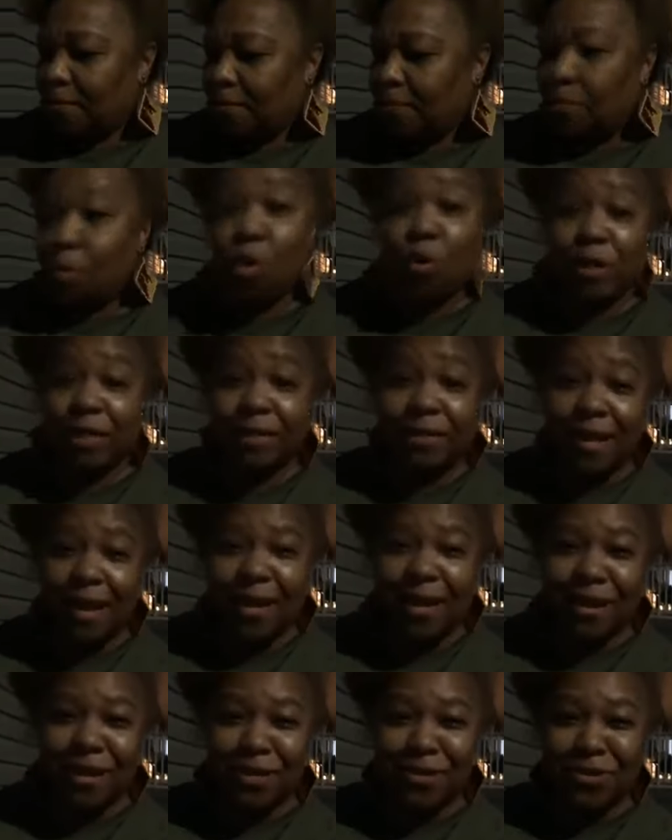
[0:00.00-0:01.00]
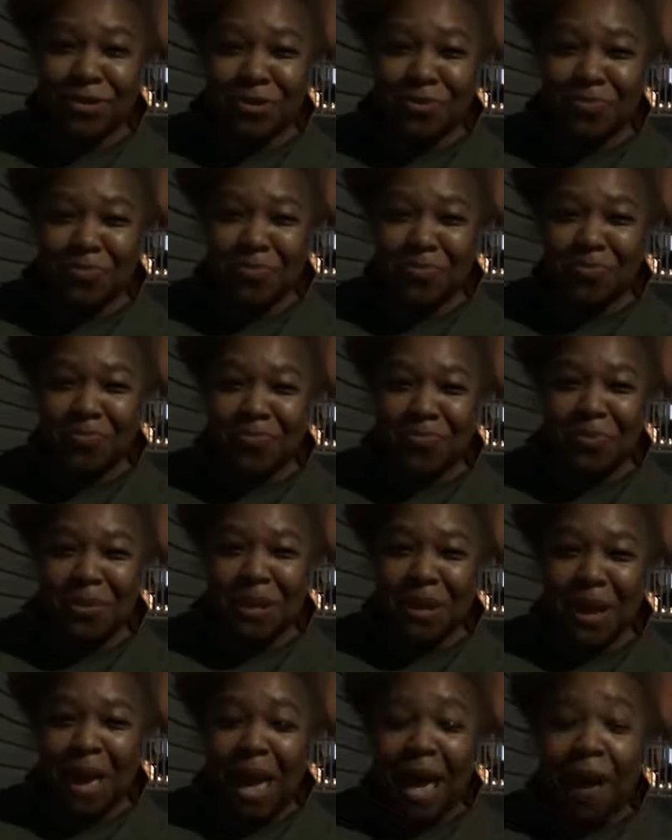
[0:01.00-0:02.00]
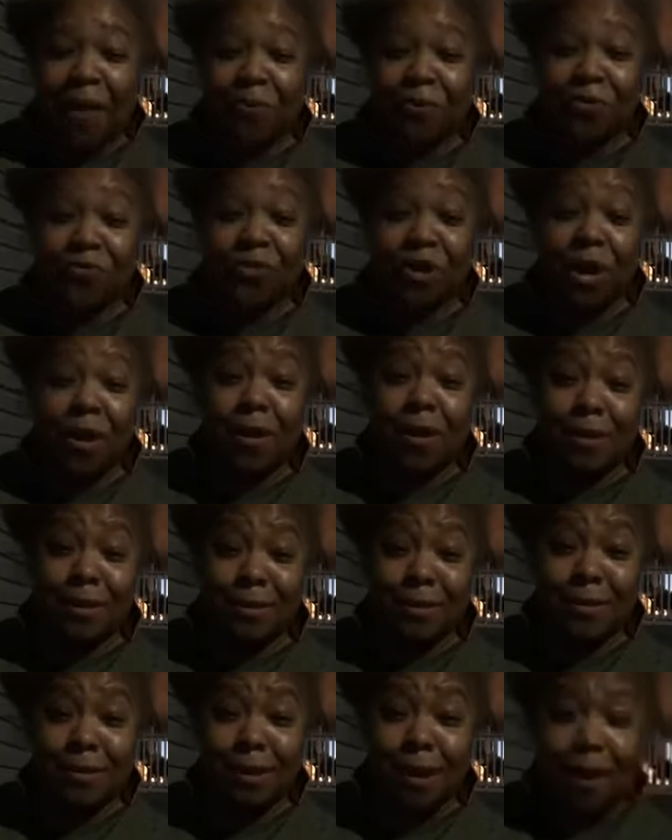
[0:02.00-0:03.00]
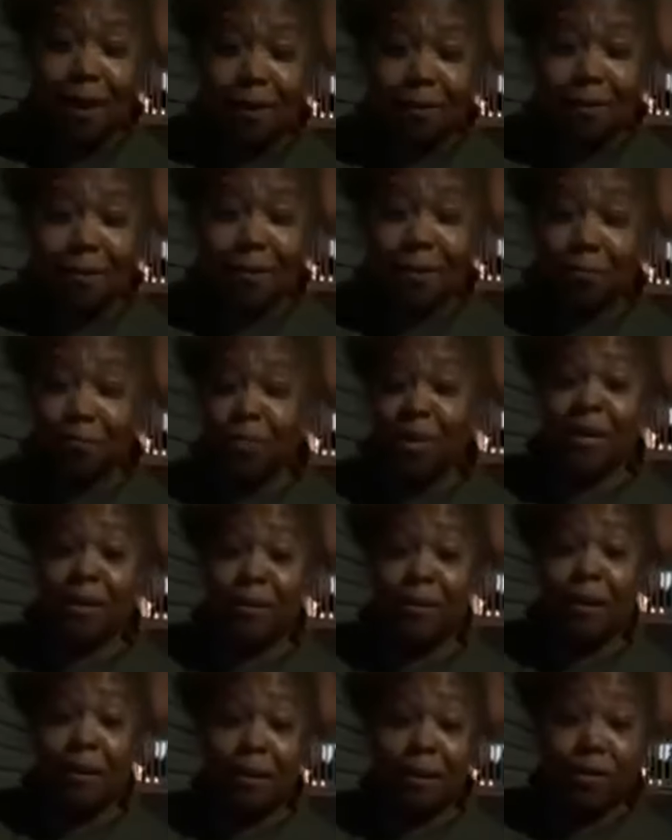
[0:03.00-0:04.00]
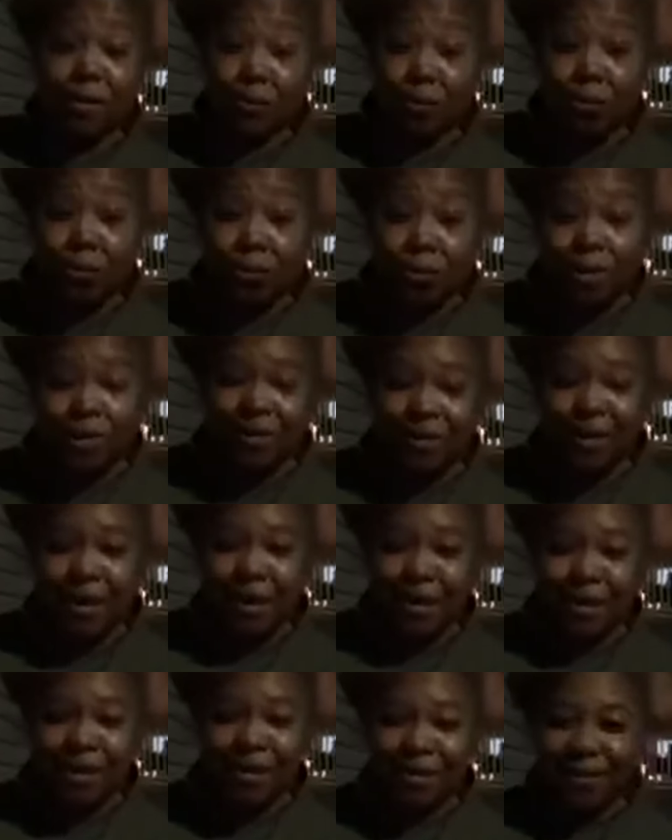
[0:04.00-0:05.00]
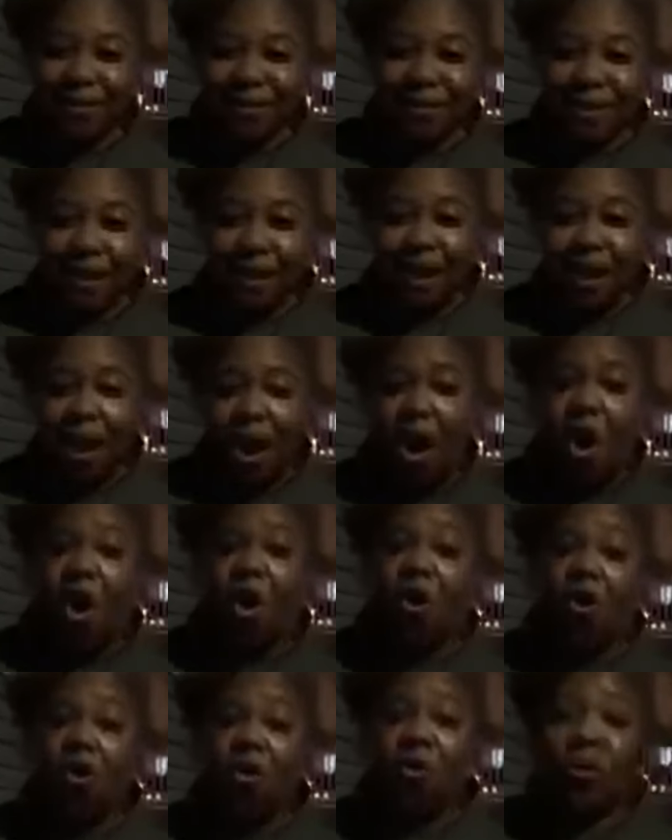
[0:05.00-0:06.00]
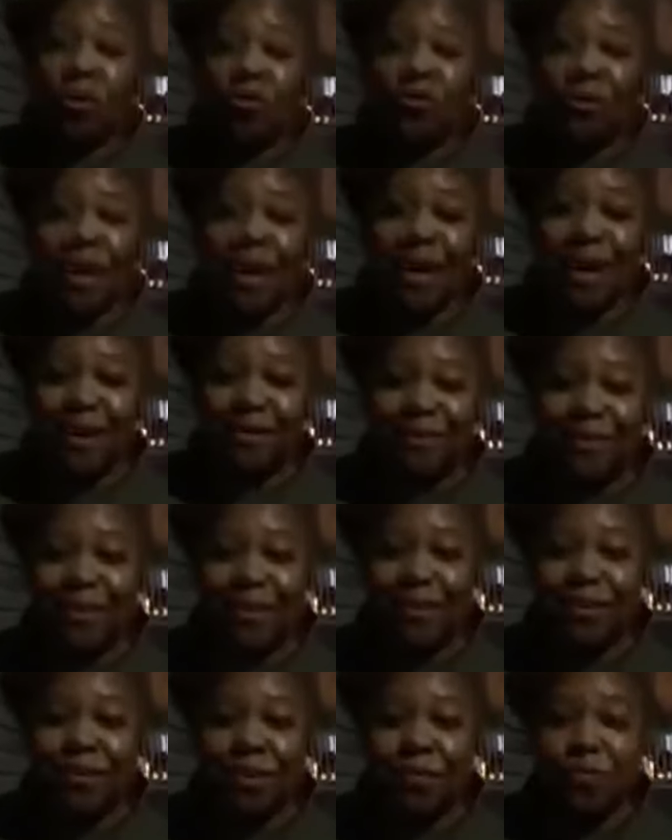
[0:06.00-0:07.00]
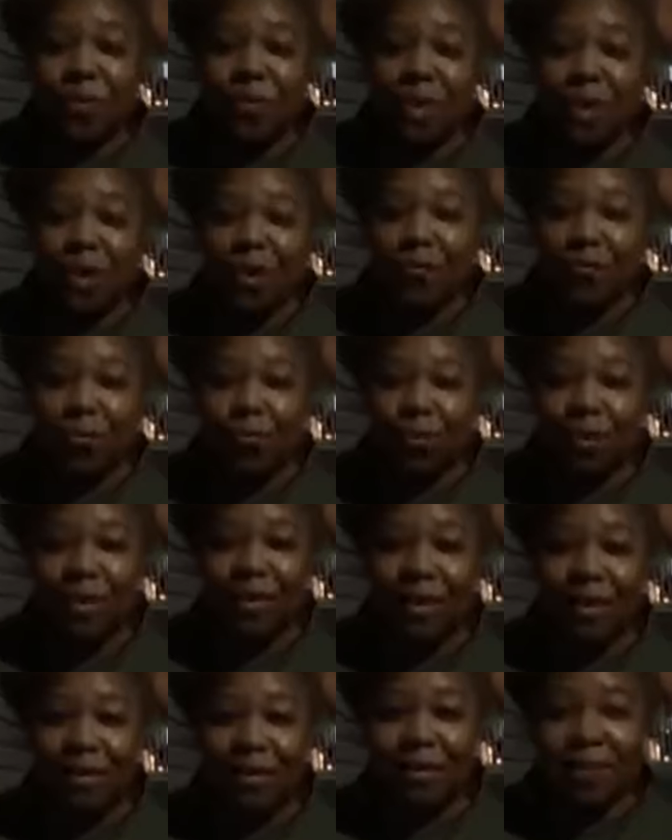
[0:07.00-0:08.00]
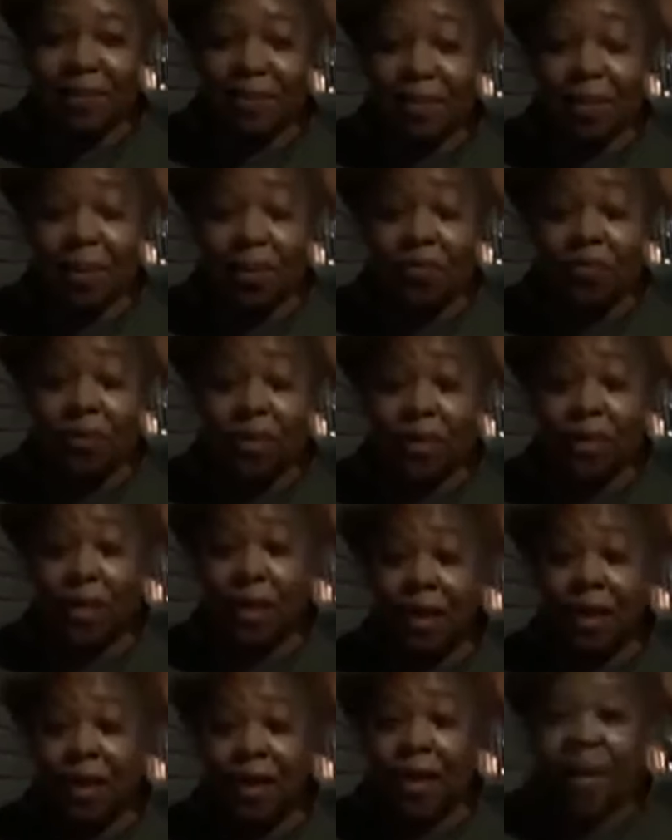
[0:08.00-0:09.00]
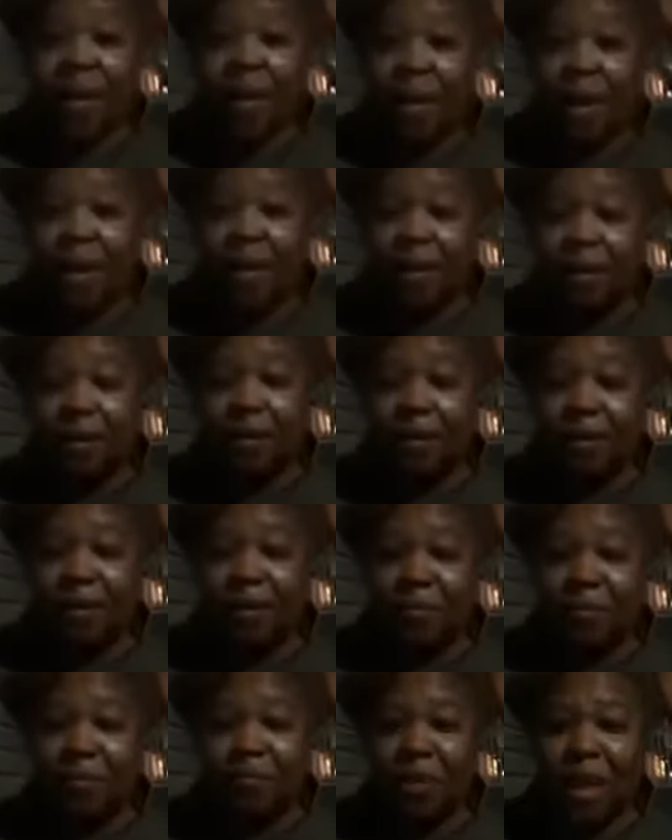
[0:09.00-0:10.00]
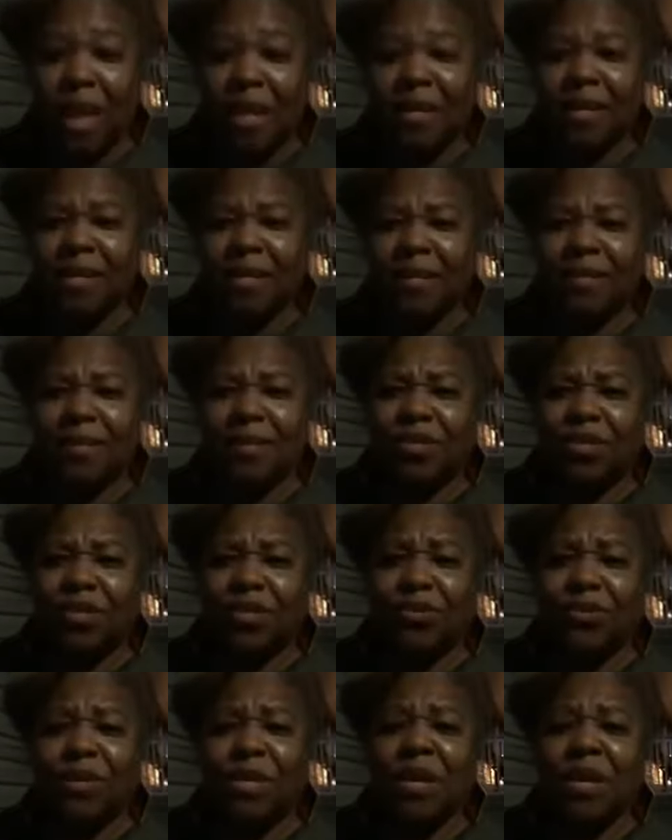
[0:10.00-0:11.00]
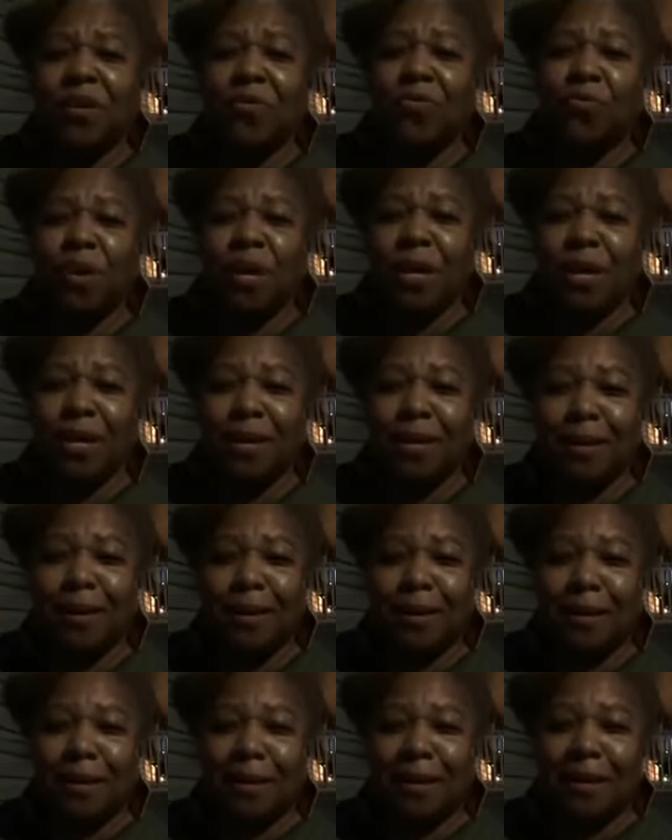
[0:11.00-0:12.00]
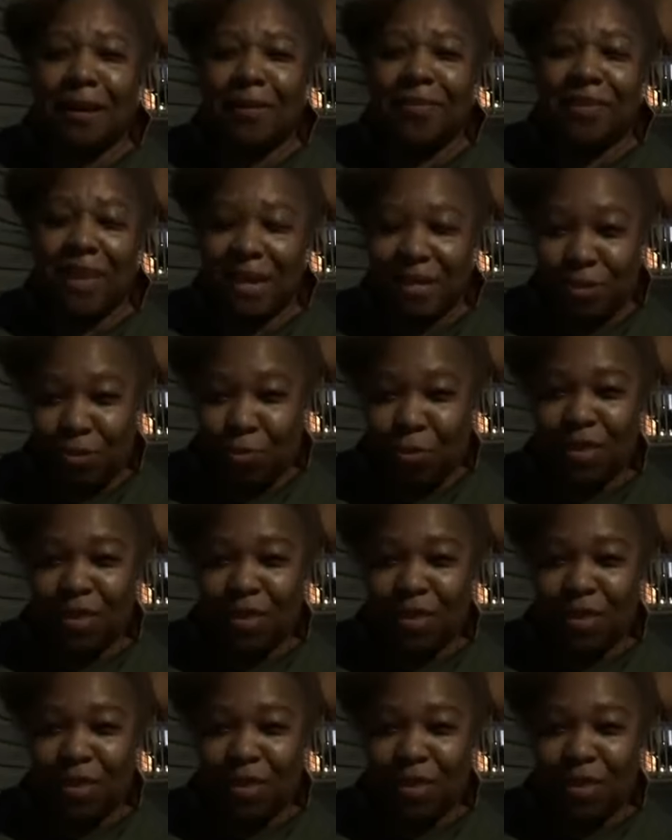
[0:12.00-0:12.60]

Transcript: poinsettias out of cardstock, big, large poinsettias. All of that, I think sometimes when things are tough and I need to just get away, that's